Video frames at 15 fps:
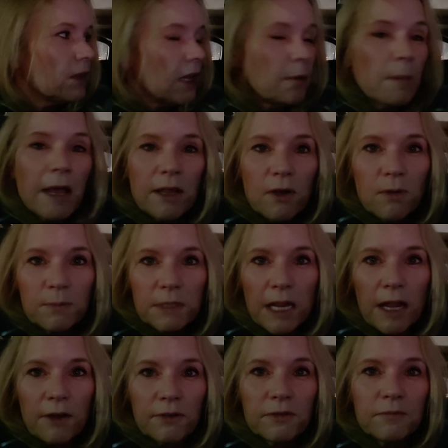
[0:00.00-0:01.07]
in my
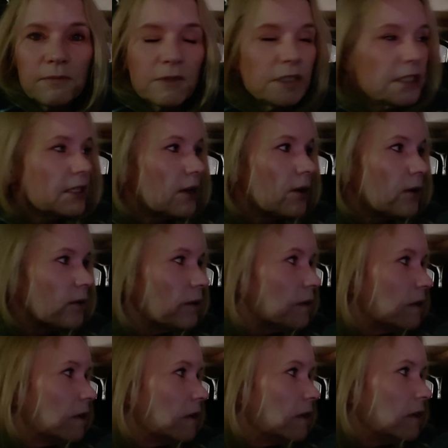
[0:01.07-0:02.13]
hometown. So
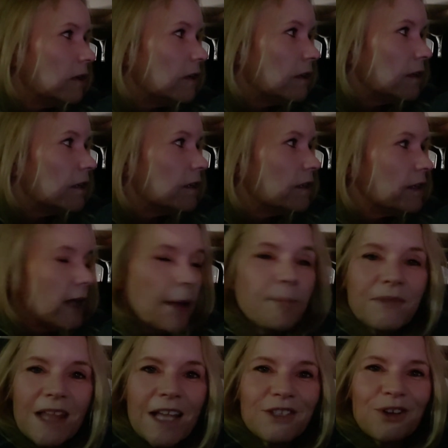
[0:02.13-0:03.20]
yeah,
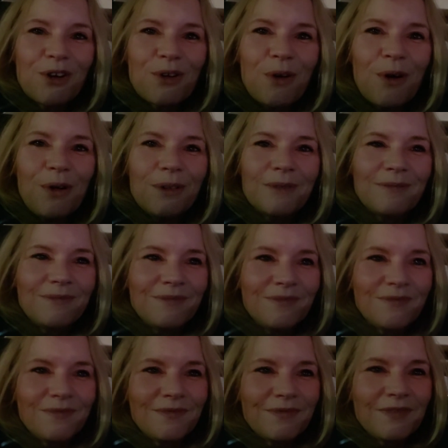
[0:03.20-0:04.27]
that's our goal.
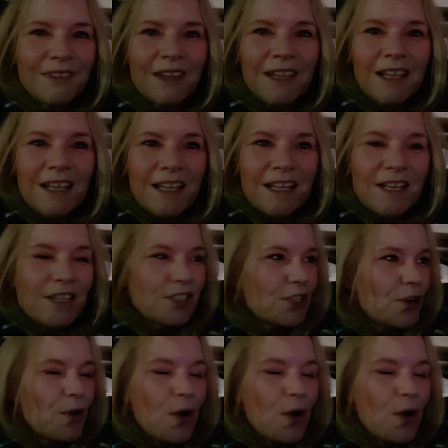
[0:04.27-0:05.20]
So